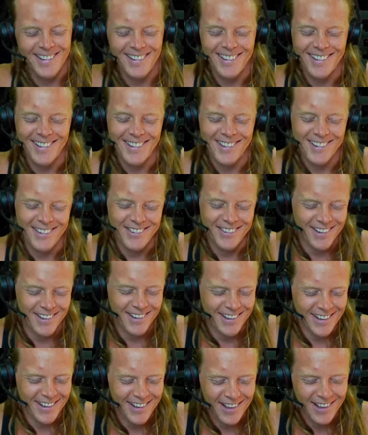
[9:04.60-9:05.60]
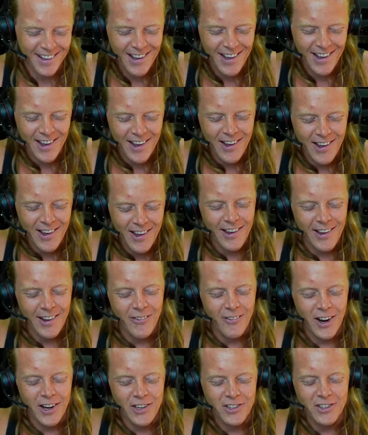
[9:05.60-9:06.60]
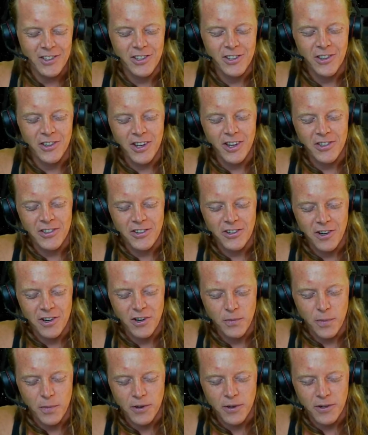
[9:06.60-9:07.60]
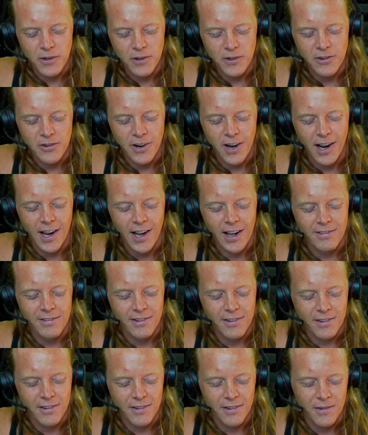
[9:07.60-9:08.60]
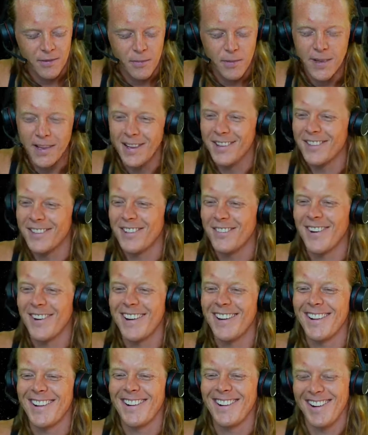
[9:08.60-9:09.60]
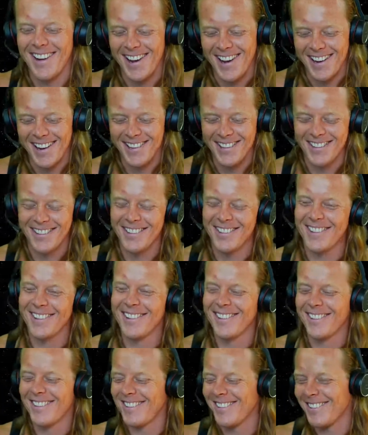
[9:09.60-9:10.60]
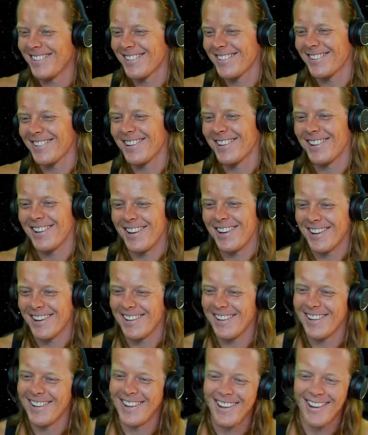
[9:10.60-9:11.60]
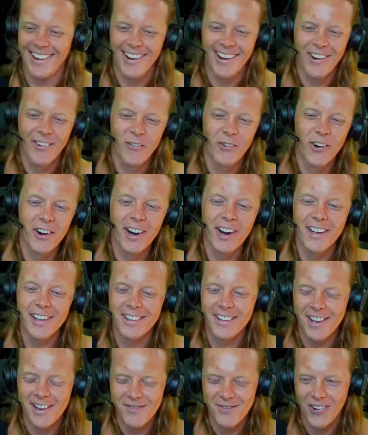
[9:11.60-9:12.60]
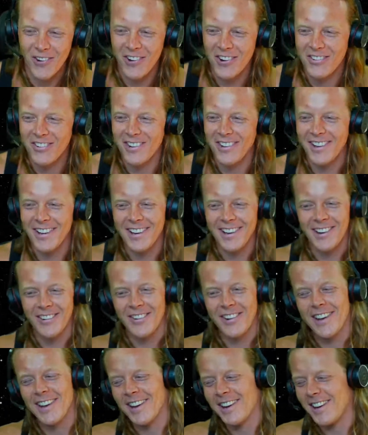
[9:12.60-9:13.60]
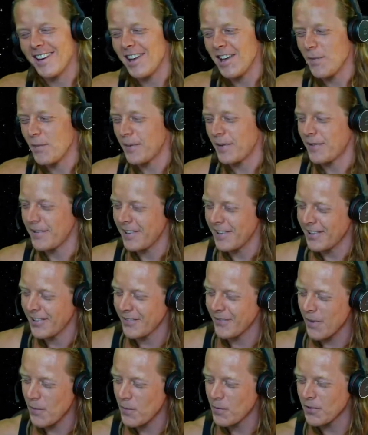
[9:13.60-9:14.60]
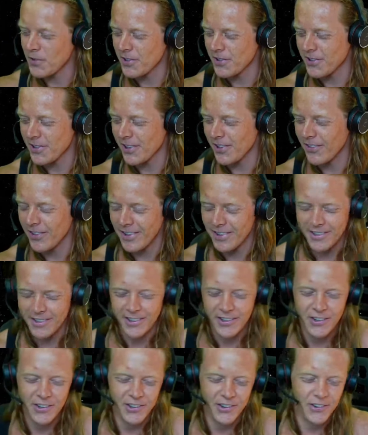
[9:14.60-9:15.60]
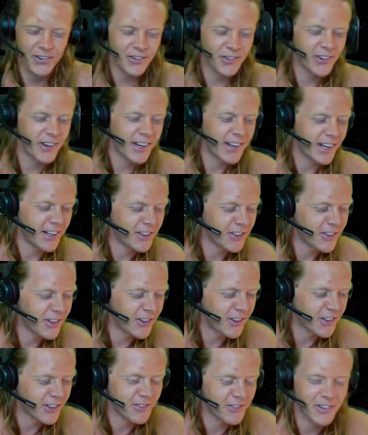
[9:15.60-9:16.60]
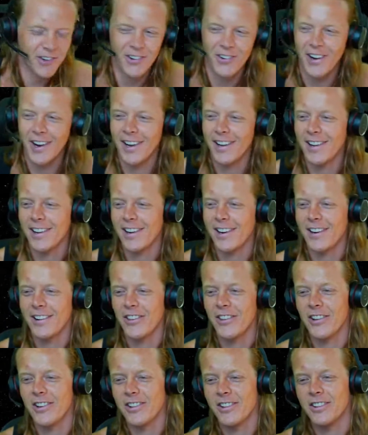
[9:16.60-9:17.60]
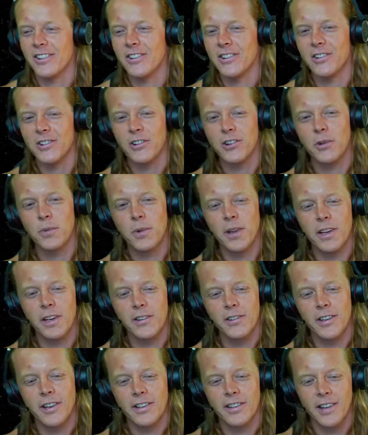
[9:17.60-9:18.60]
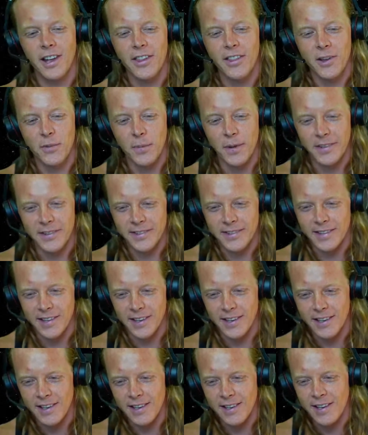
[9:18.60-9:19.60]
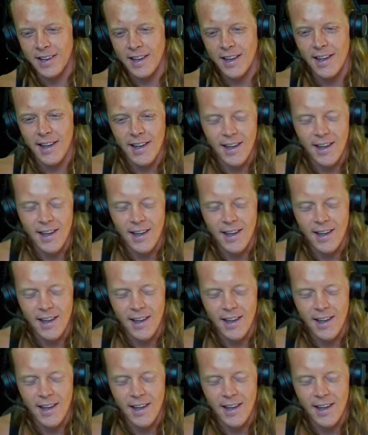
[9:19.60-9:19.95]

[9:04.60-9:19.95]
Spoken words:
That's funny. Why shouldn't you let your computer drive? Because it might crash. Those are great. Well, we're going to save more for later. We got to keep, you know, maybe we'll just turn this into reading jokes for a while. I heard there was this YouTube lady who does nothing but study,